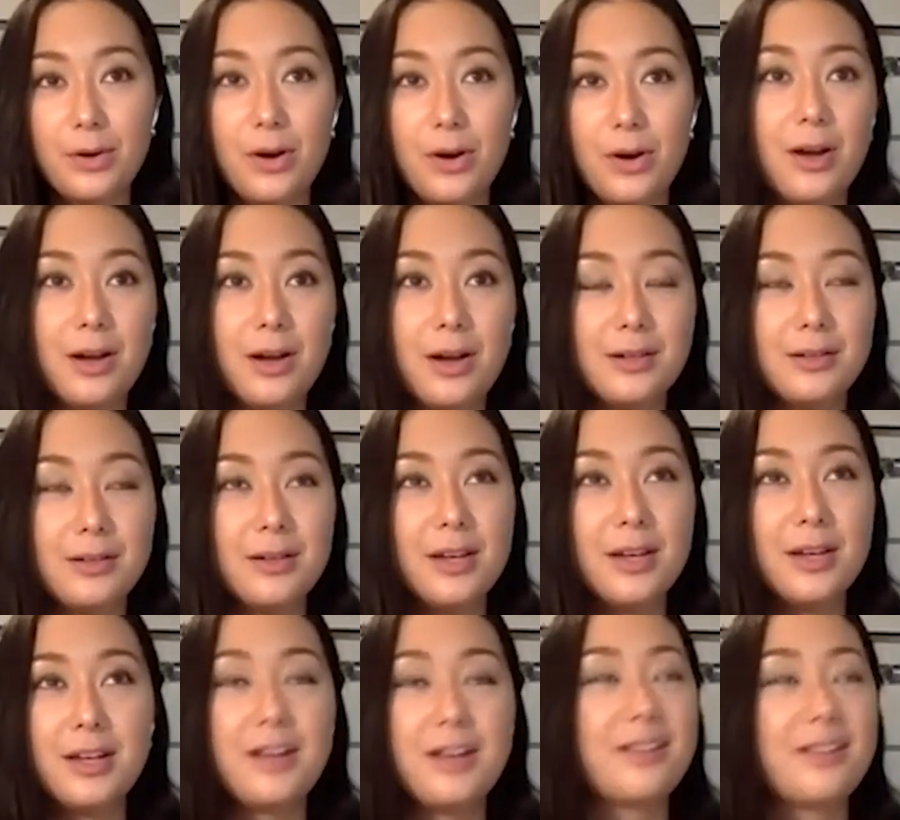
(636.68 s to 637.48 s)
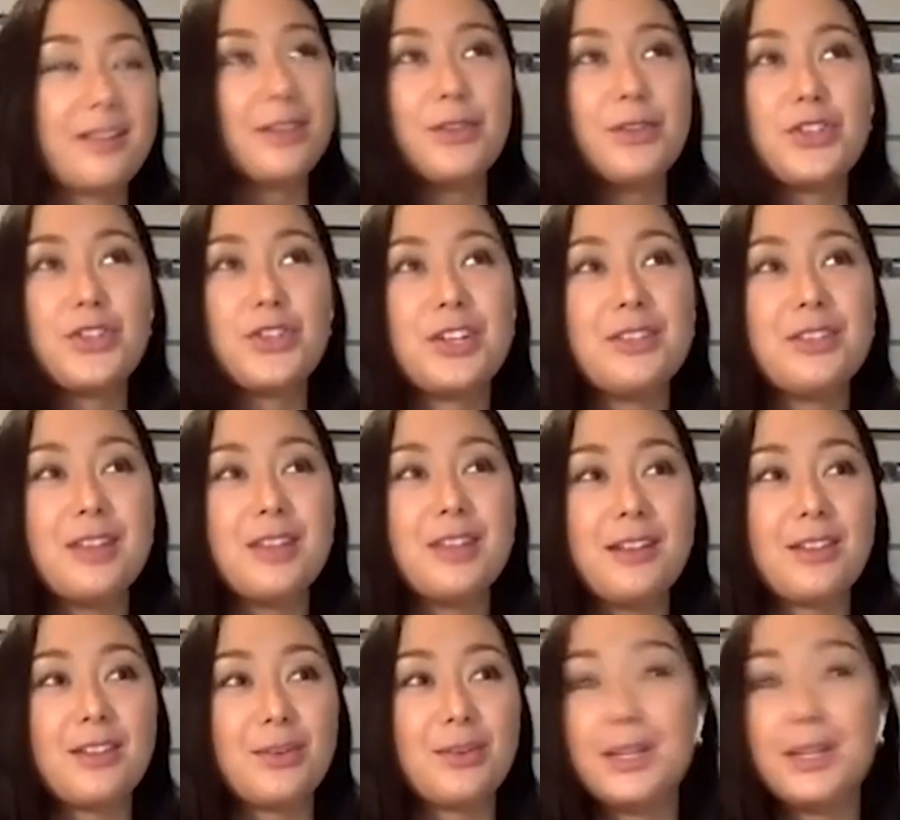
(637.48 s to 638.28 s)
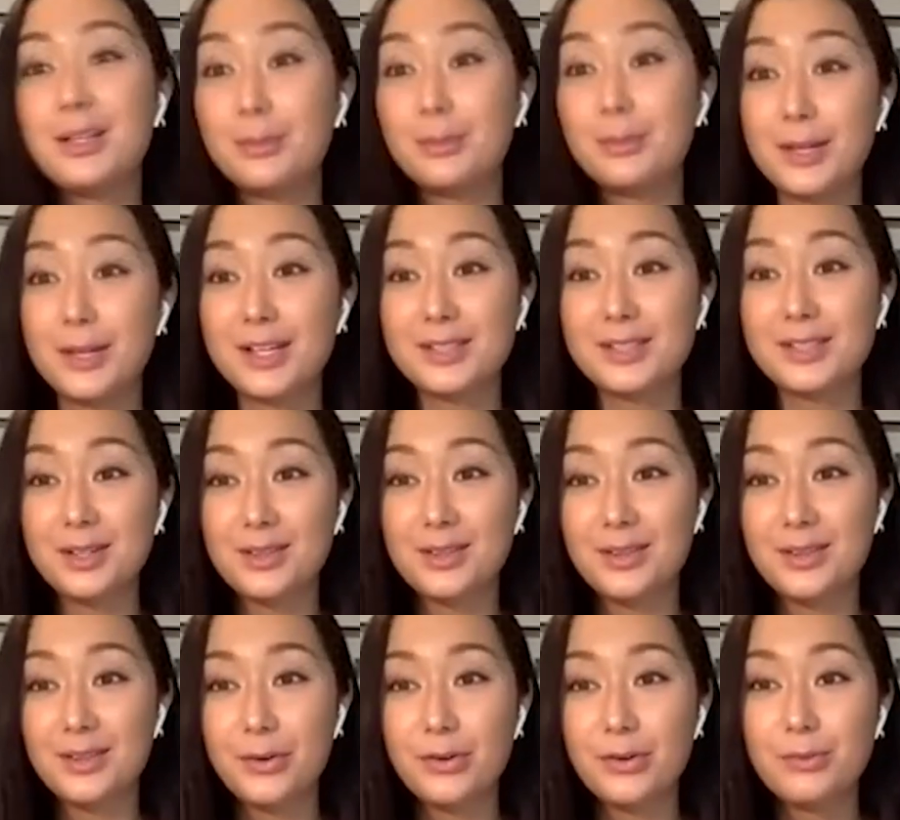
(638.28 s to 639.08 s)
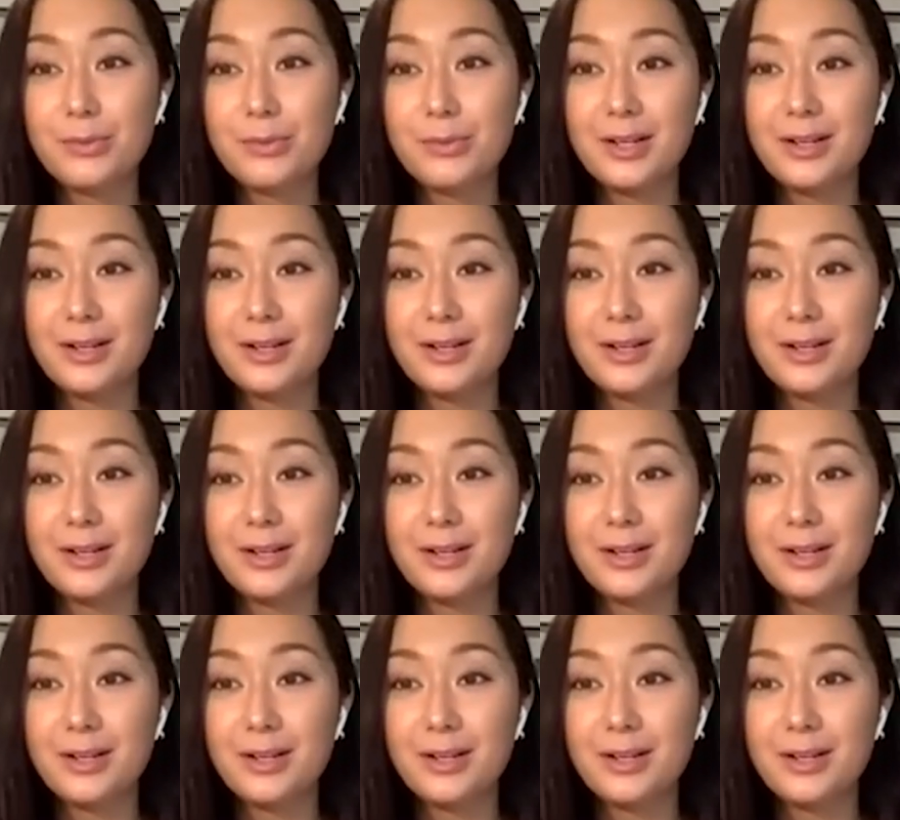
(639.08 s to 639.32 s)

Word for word: on a solution that is already complex on its own,